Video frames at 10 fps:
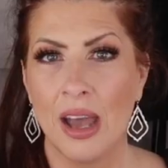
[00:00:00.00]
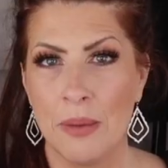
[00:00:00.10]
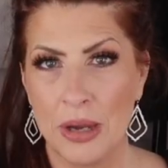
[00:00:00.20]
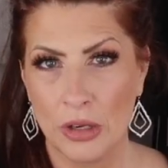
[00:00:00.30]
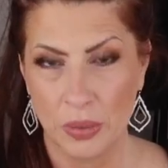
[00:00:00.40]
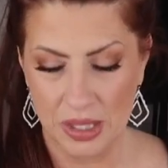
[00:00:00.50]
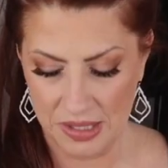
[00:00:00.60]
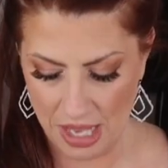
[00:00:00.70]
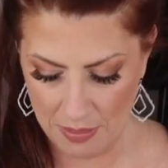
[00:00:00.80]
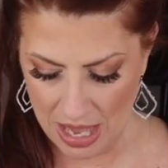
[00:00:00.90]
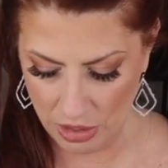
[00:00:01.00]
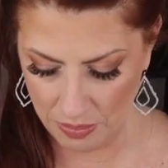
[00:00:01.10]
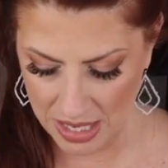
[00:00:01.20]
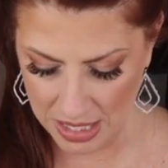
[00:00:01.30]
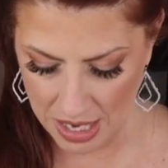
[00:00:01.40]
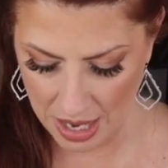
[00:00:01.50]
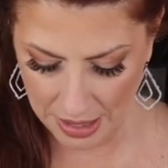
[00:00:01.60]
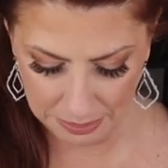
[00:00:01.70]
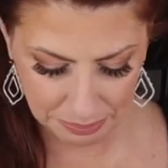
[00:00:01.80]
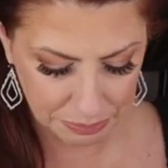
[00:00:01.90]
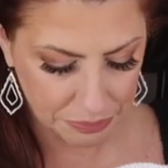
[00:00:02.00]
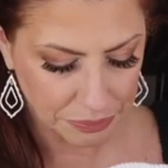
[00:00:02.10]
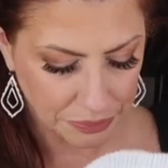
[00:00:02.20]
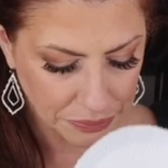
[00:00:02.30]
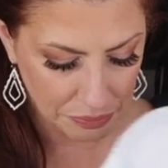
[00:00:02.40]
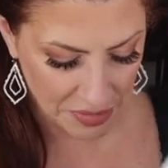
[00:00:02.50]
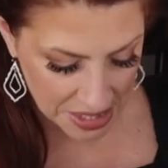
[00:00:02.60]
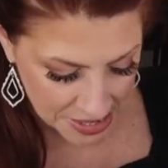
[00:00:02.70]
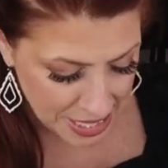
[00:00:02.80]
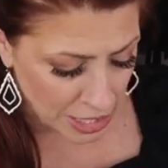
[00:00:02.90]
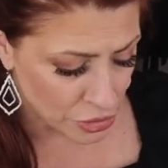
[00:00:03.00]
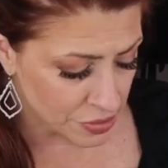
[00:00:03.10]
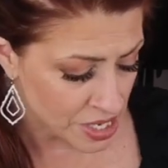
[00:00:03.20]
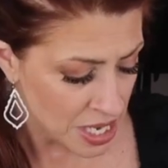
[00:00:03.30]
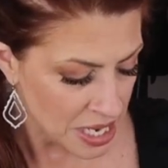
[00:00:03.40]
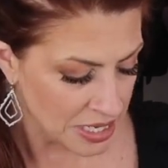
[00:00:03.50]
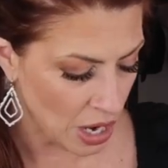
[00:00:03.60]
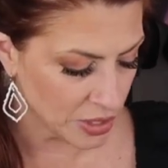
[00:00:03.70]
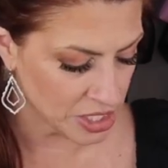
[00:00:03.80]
I paired it with the Sam Edelman sandals. Now I